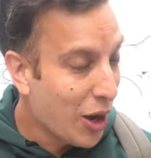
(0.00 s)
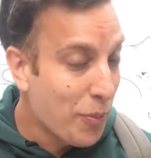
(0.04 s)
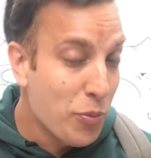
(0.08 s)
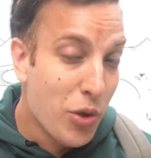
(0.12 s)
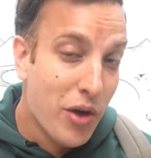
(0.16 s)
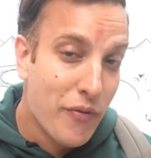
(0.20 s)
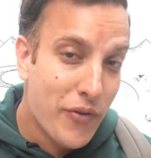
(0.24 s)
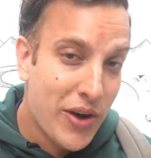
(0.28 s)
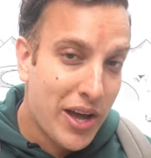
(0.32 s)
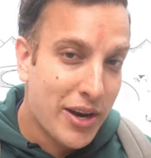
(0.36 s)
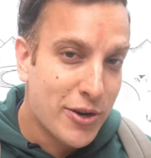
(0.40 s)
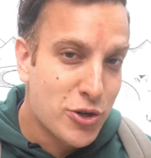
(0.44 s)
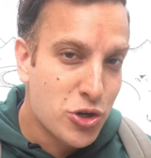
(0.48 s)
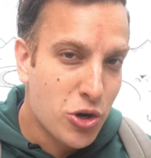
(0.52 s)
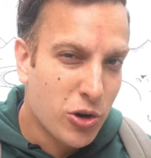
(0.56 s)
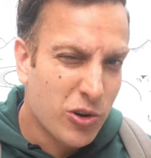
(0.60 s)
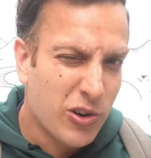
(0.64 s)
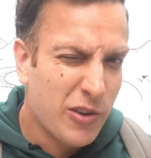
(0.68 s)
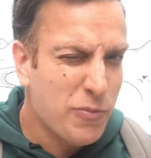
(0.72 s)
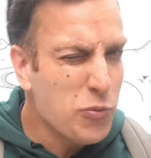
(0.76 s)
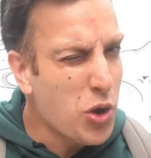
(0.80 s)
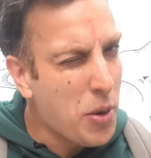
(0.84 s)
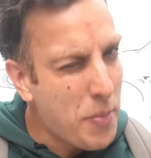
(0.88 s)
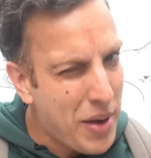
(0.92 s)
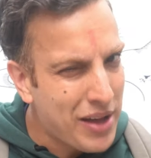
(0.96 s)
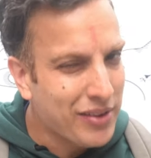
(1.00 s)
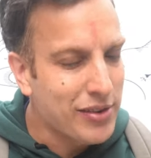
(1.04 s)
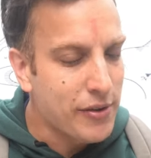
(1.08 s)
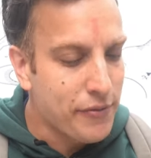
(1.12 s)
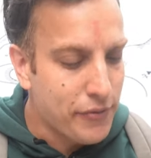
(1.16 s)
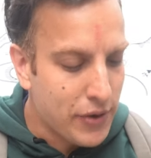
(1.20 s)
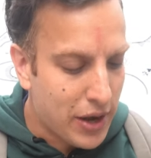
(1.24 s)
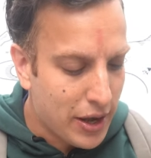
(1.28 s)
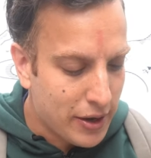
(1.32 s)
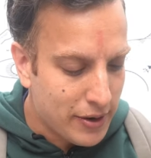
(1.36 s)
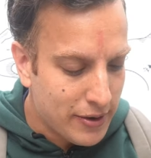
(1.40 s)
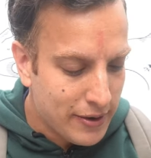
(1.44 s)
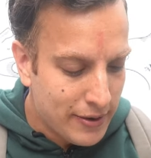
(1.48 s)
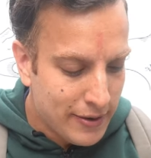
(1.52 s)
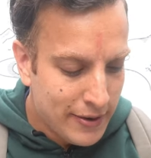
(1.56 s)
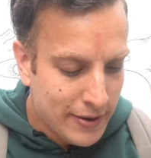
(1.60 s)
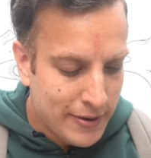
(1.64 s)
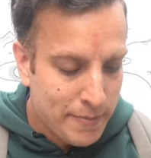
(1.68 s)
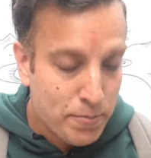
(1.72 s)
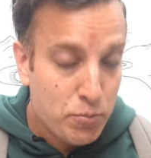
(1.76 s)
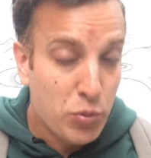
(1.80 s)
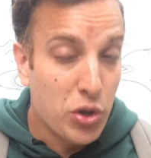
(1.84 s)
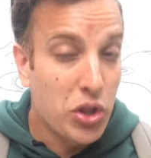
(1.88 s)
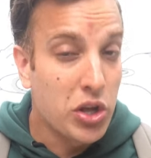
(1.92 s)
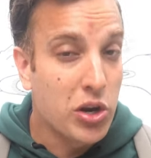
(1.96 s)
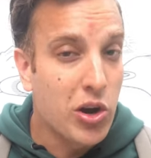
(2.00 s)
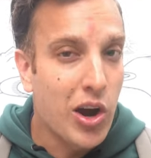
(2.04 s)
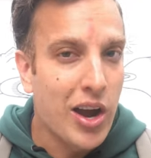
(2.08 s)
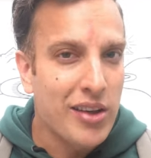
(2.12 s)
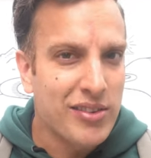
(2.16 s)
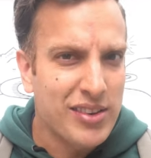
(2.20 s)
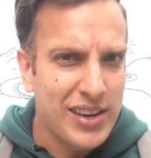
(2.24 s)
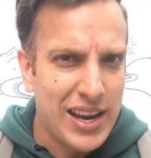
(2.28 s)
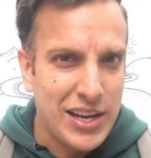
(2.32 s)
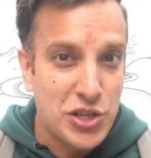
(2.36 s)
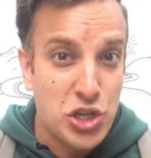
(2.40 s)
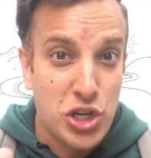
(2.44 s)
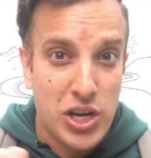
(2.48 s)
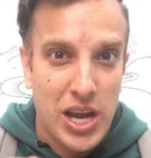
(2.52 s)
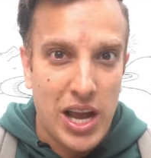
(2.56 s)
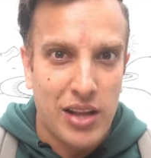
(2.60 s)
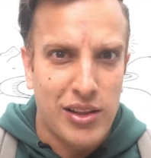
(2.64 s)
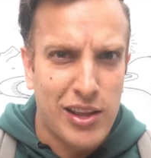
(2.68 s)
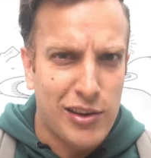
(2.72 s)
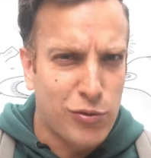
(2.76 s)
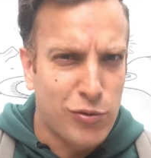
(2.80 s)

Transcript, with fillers: I'm not a fan of chocolate, I'm not a massive fan, but the guy said actually get